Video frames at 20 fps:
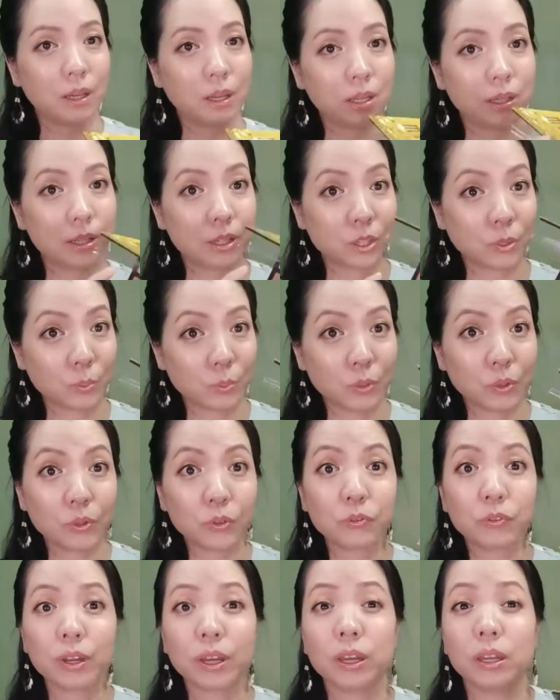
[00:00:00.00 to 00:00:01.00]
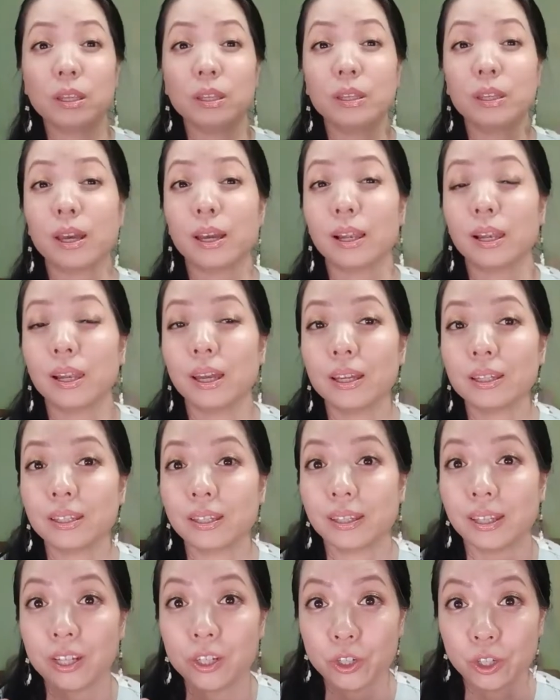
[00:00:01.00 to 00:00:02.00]
It is smooth and I like
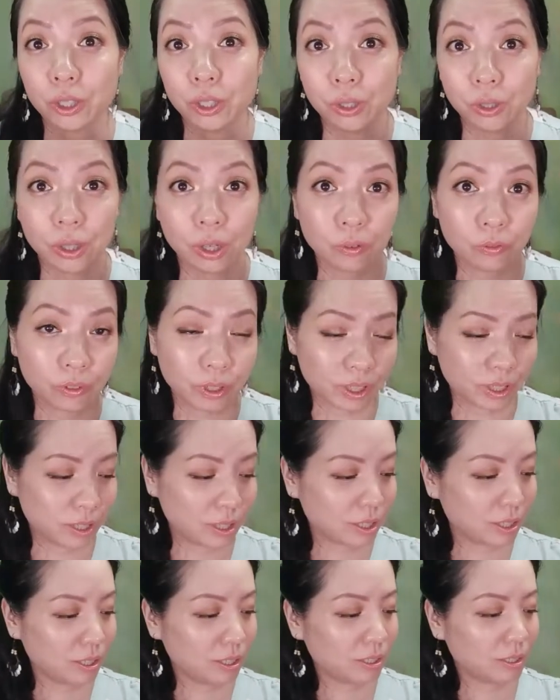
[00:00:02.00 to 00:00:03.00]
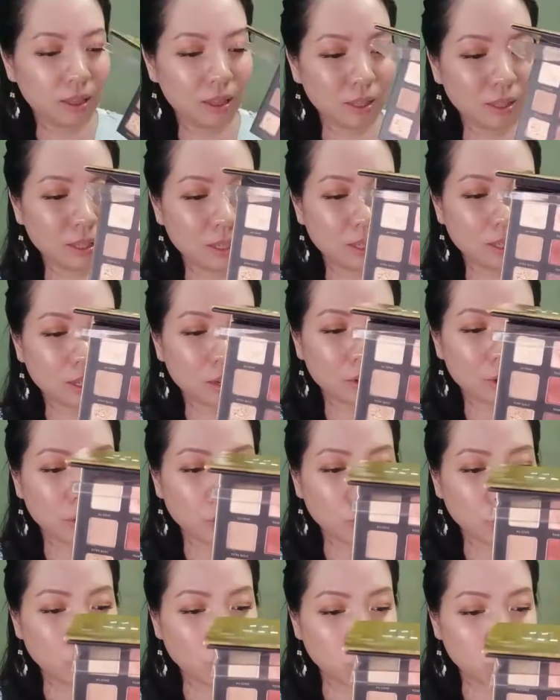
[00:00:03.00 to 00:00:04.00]
the natural look of it. And this is
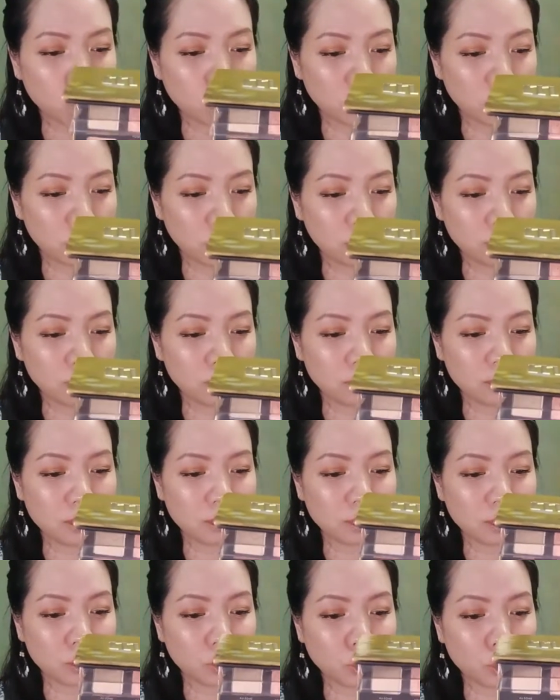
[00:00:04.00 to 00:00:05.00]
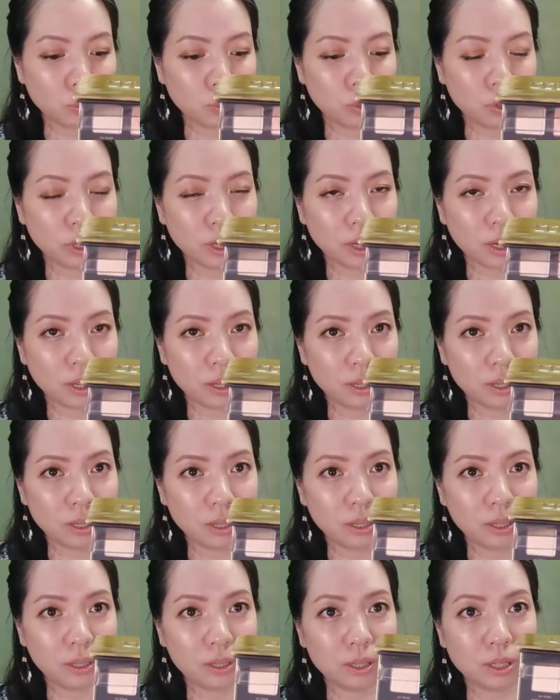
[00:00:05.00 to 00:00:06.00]
Crown Jewel. This is a shimmery
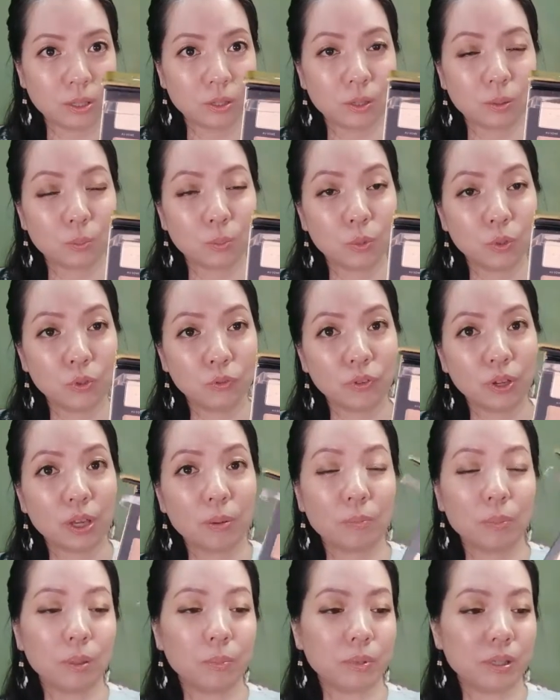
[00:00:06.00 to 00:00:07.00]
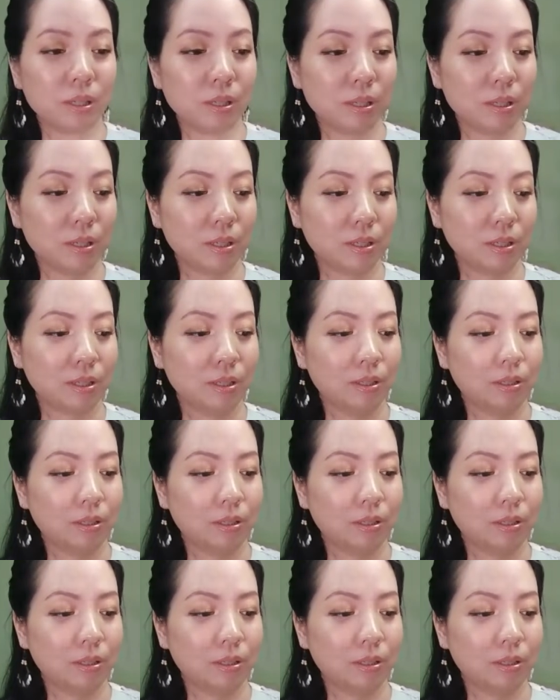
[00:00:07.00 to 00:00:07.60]
color. It is smooth and pigmented.